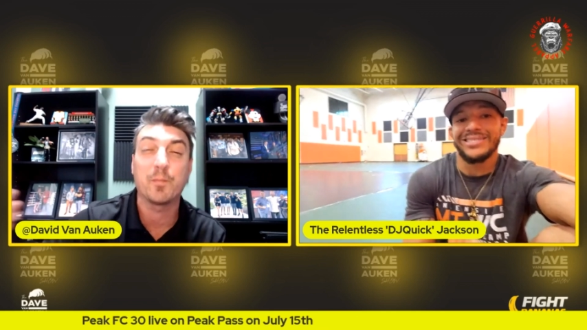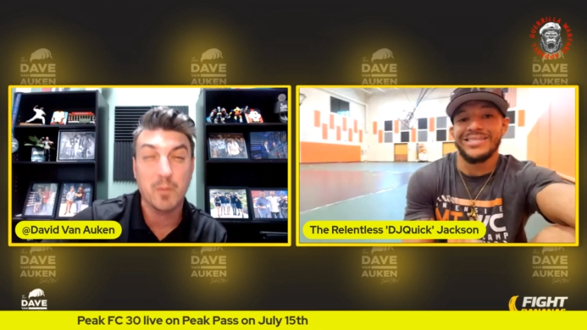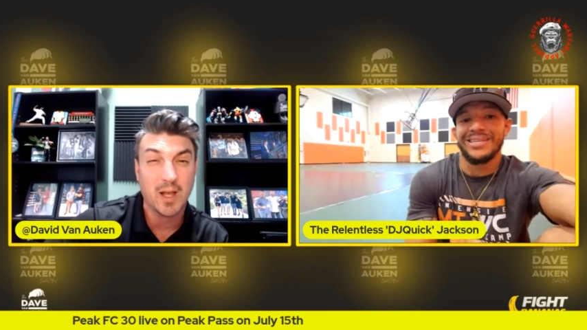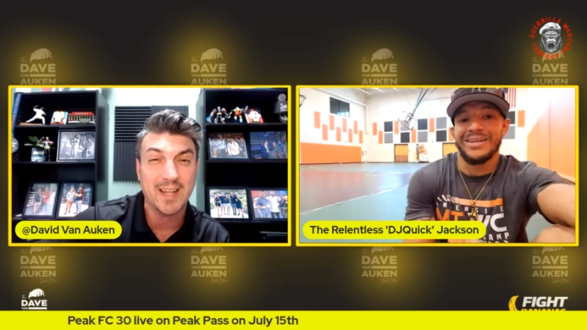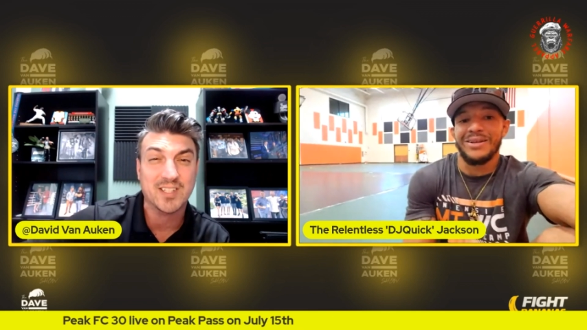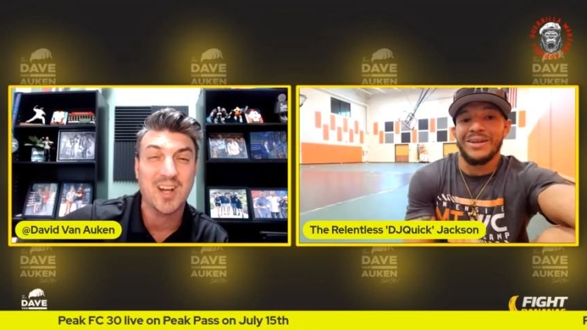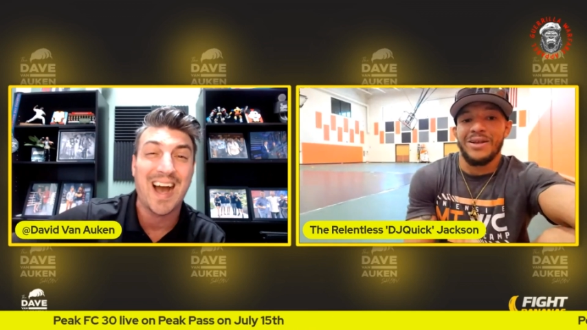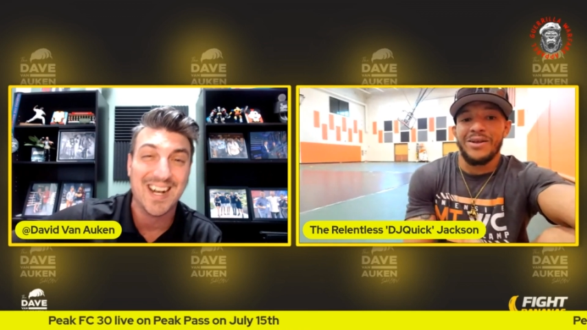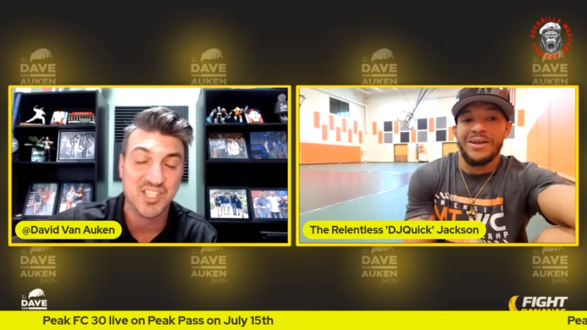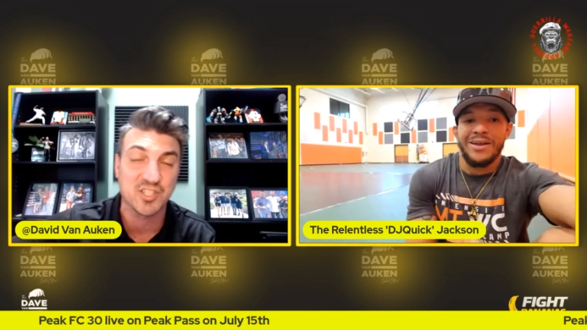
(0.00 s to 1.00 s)
Speaker 1: uh, into
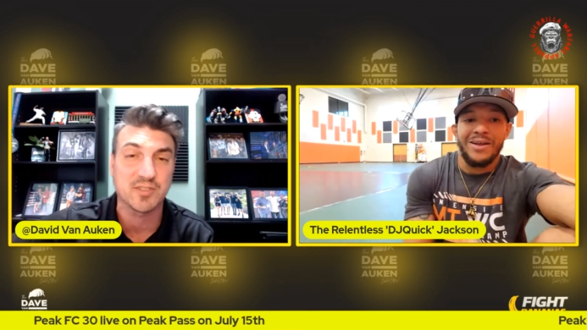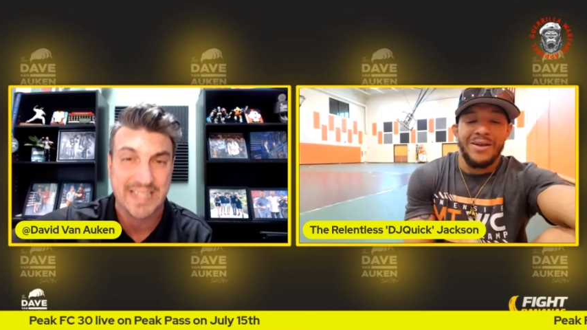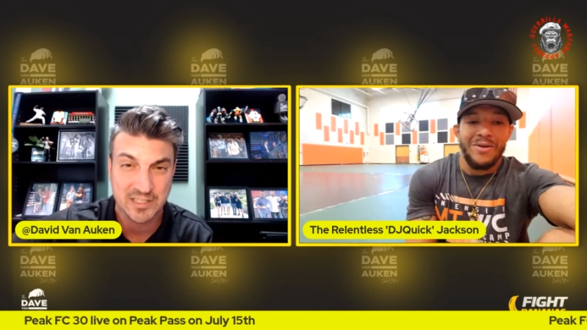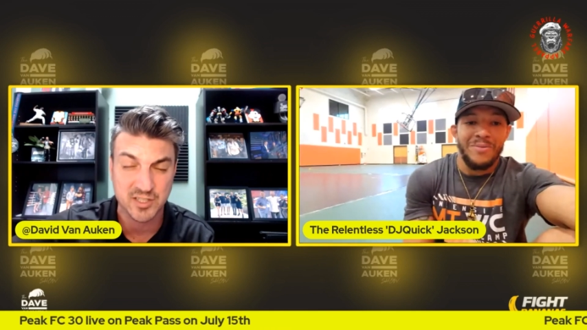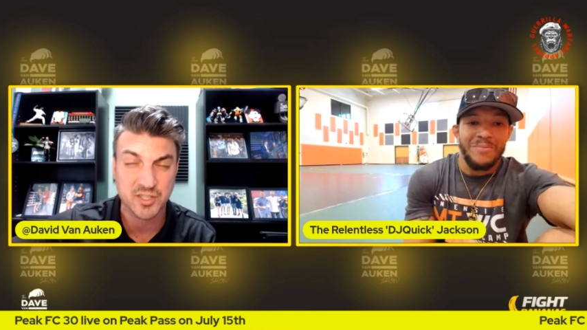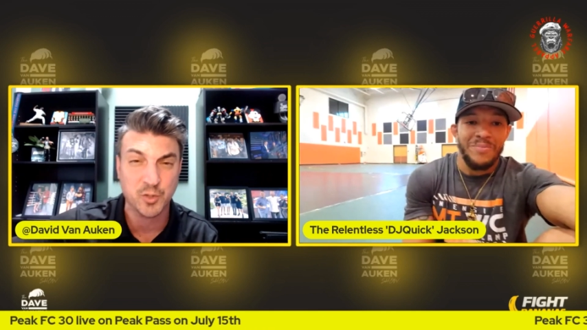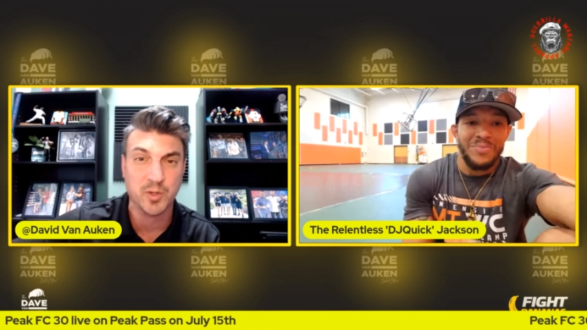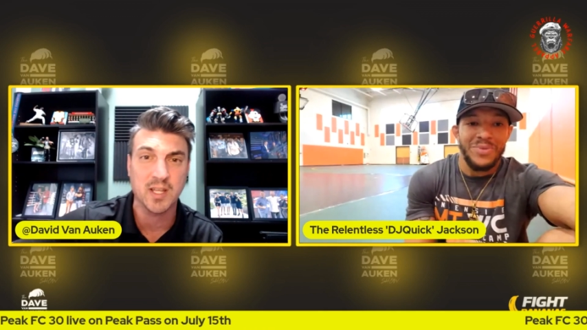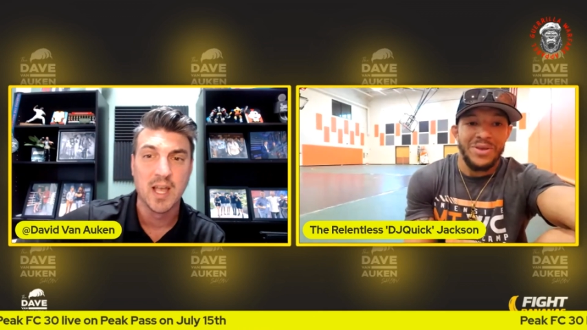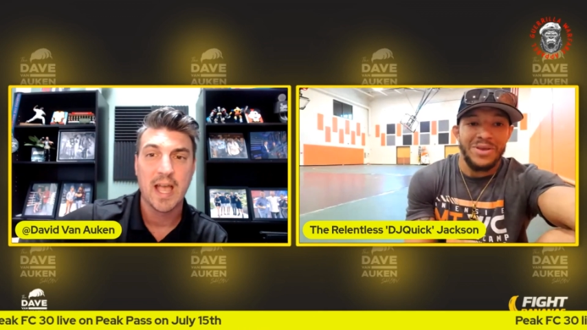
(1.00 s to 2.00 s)
hostile
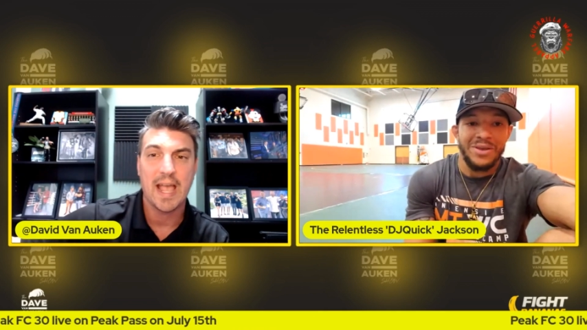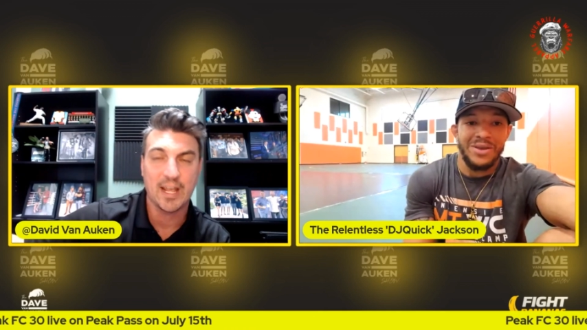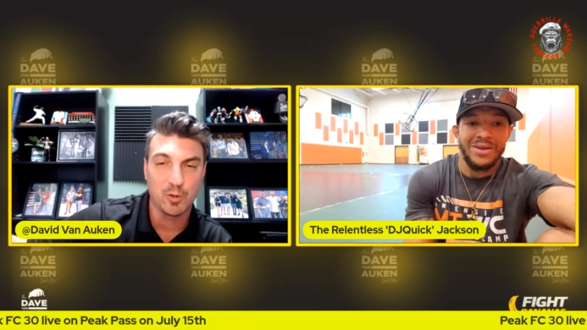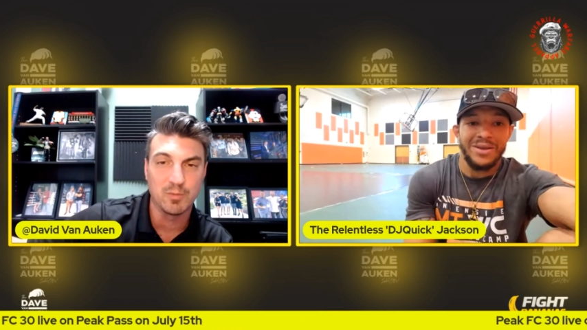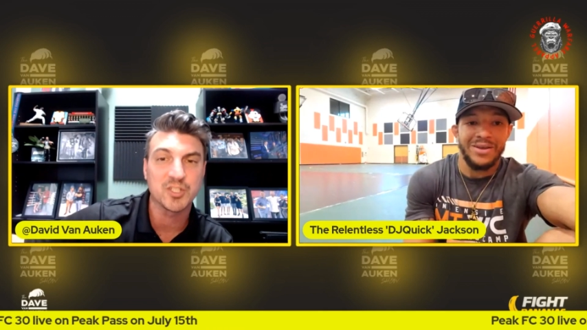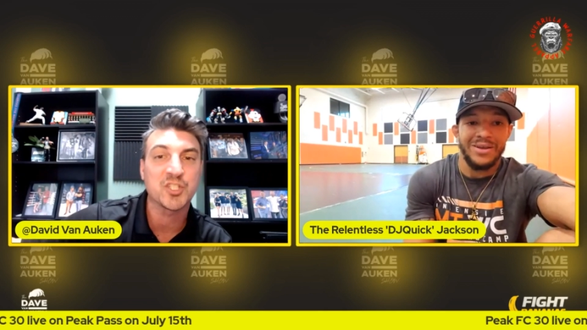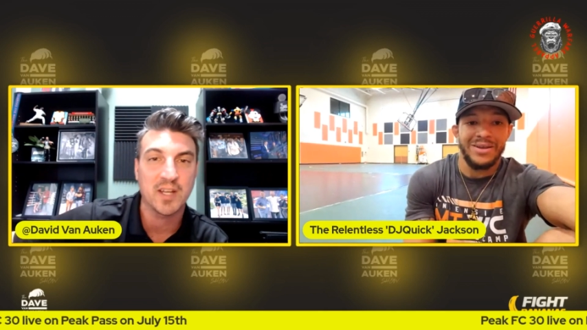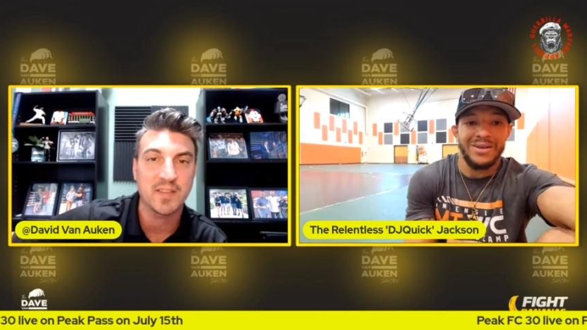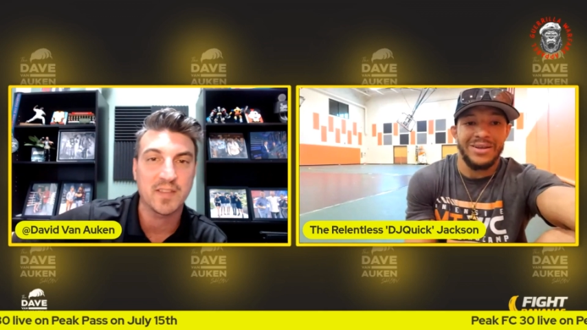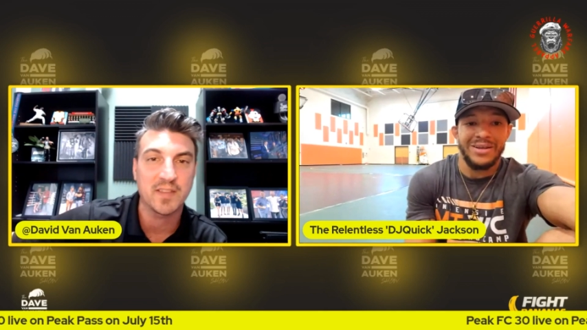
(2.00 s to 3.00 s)
territory and almost
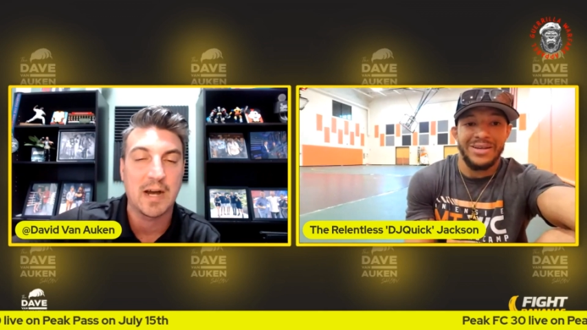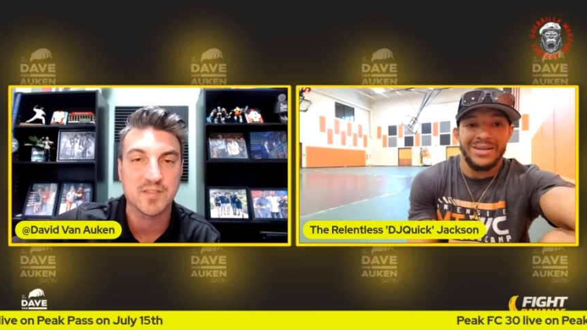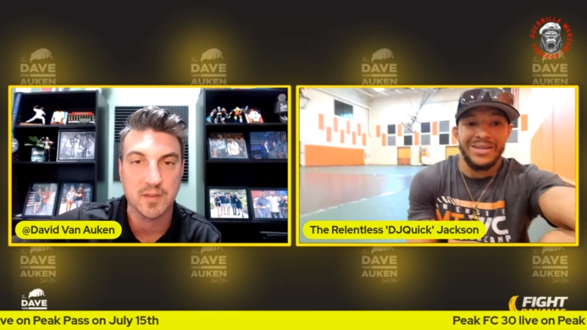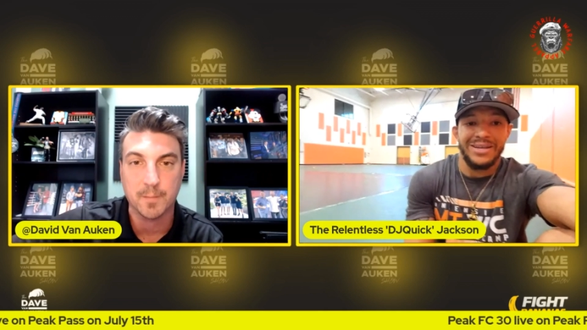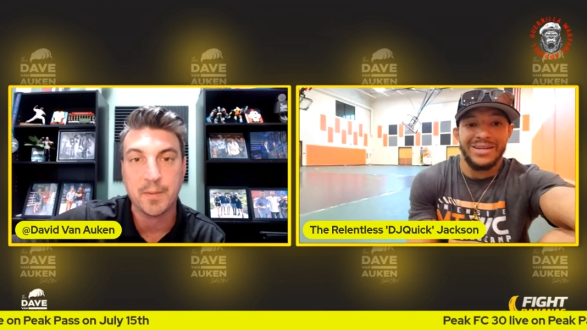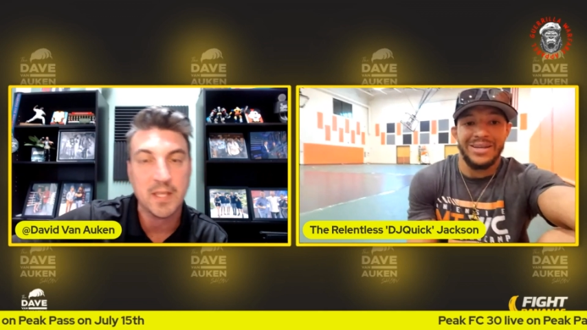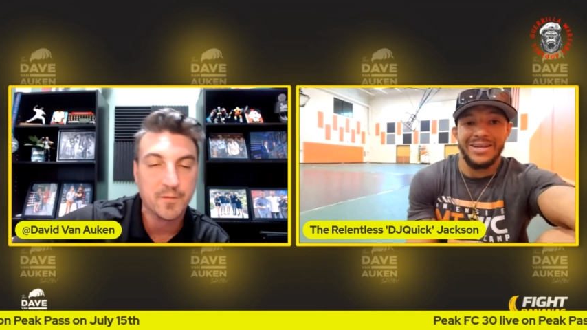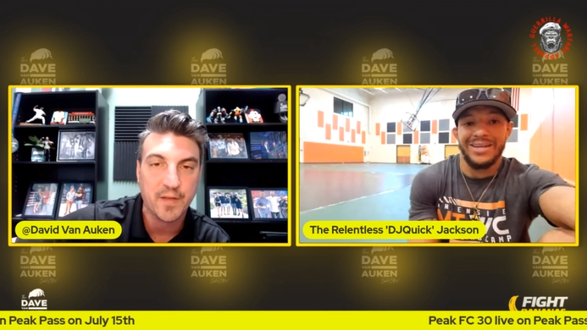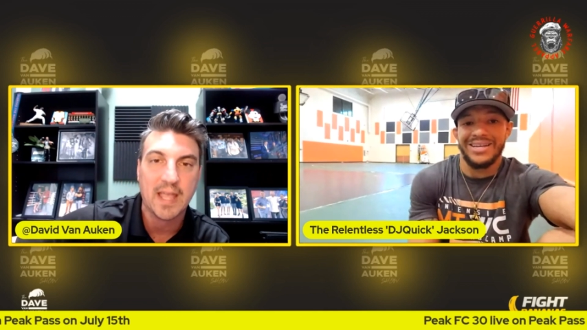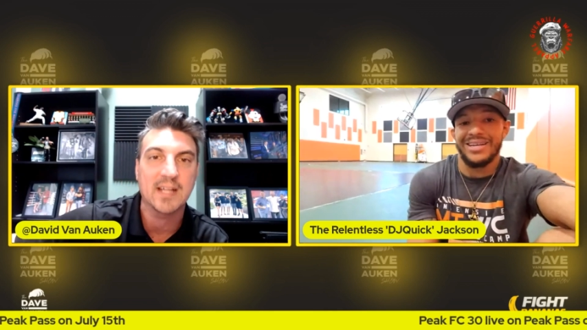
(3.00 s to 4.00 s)
shutting the mouths of the Peak
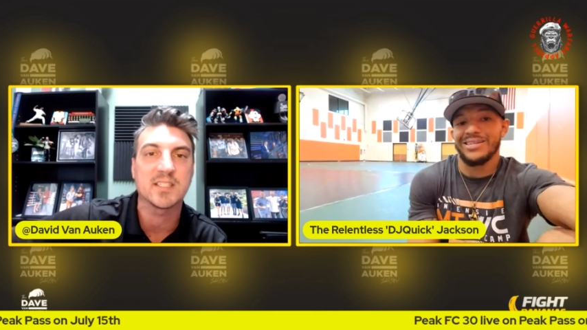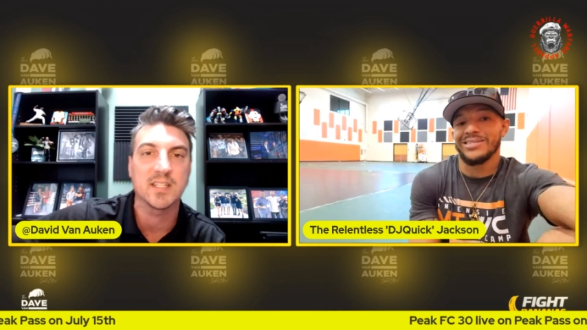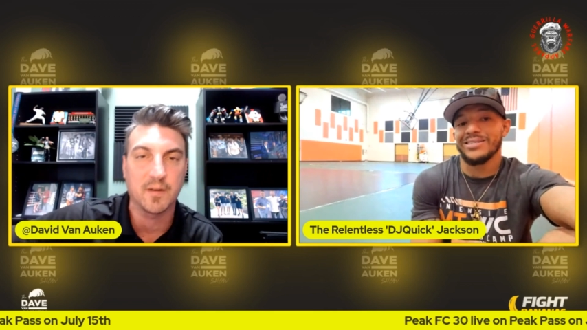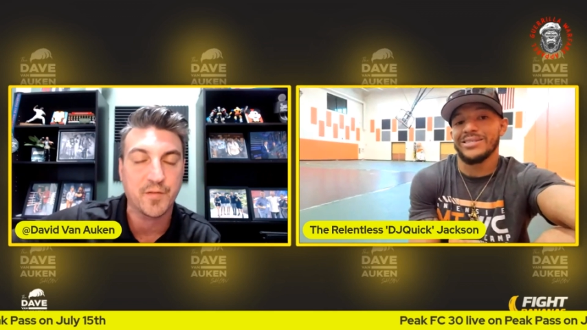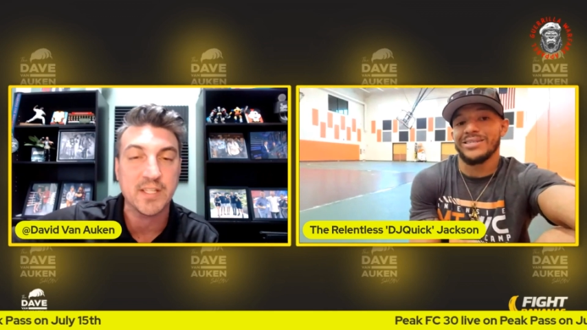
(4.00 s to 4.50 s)
fans and of